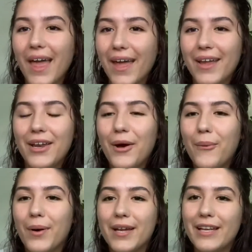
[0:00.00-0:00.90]
you know,
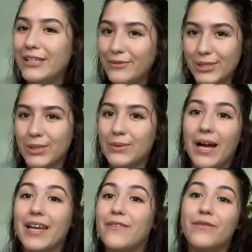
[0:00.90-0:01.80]
what can you do? I
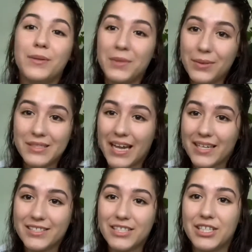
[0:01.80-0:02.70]
can film those
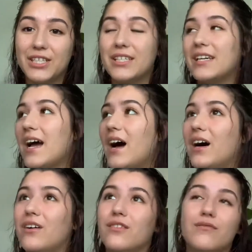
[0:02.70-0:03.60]
next year.
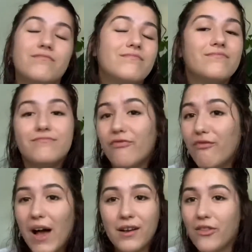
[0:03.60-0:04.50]
I'll
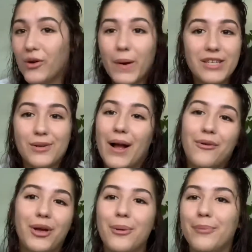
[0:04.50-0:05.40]
find other ways around
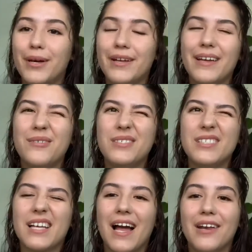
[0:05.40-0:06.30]
it, but it was just
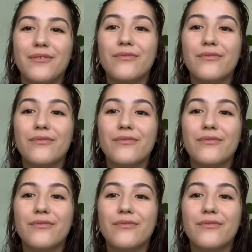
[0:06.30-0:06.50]
kind of